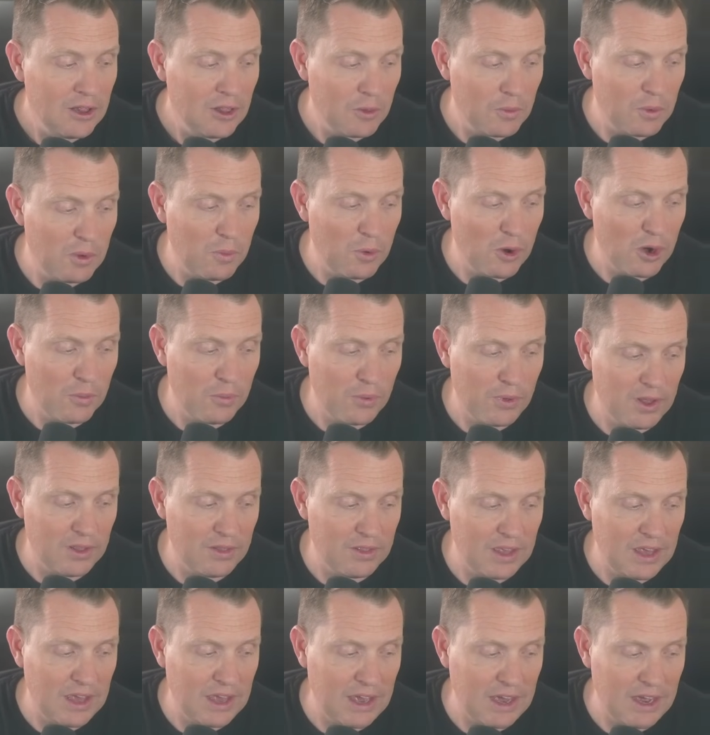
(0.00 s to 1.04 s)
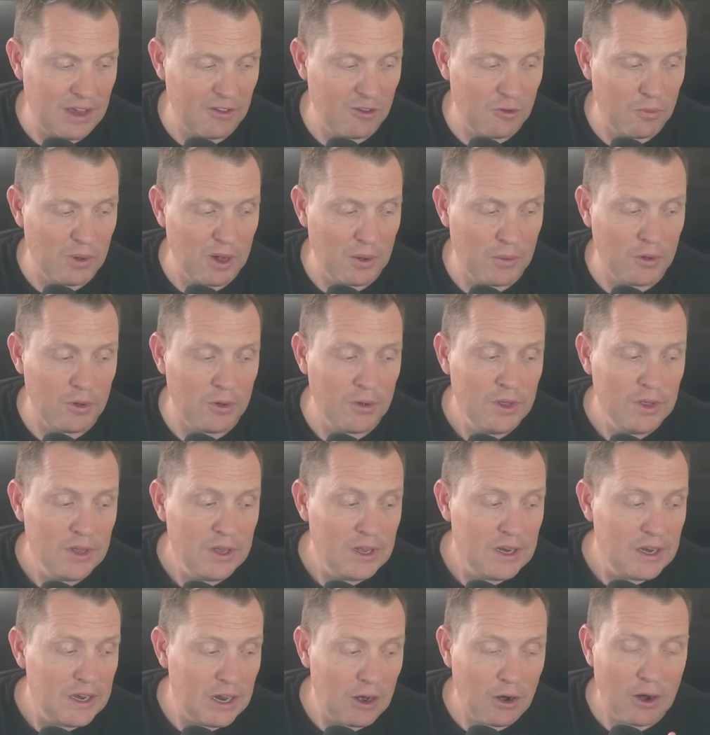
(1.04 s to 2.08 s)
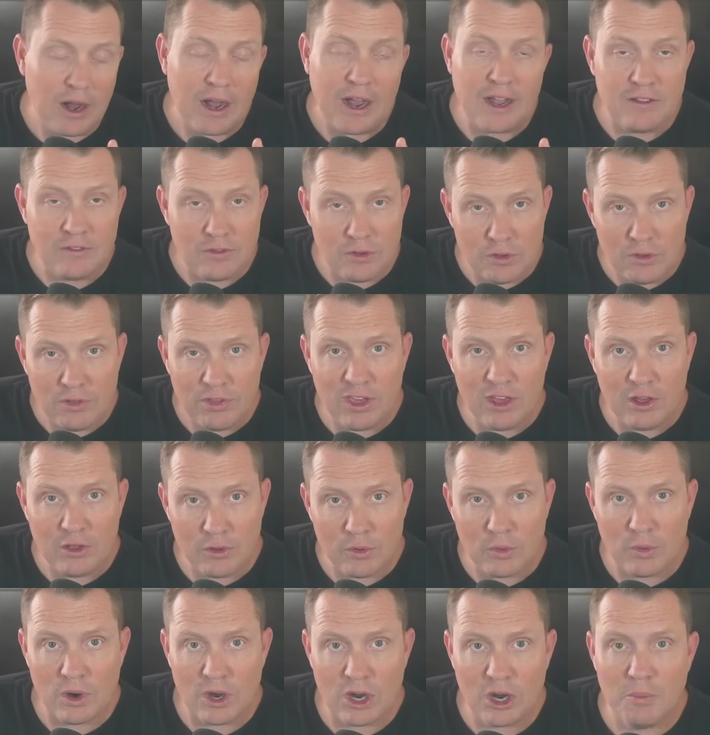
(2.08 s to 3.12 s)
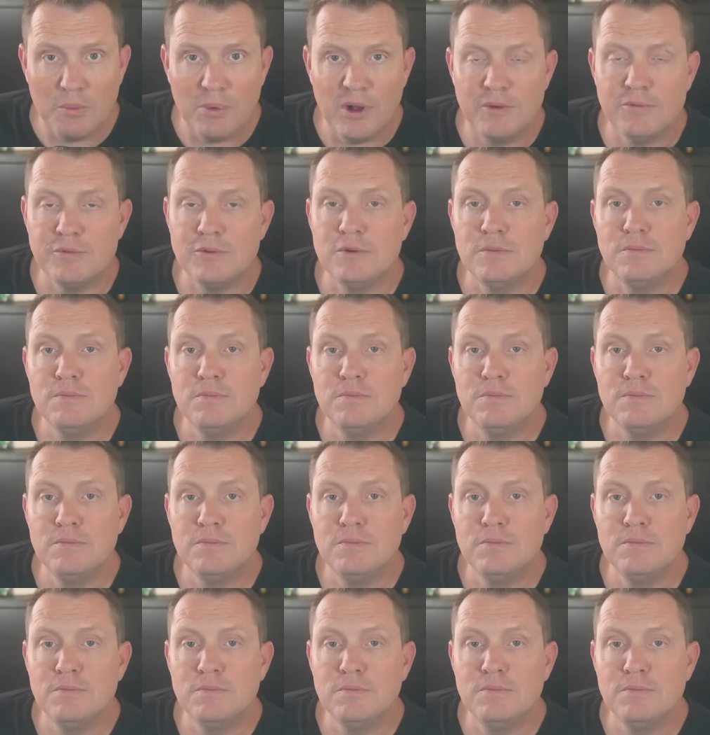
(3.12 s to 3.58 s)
Let me put it plainly: A I is a bubble. Now, I do think that we're in a bubble.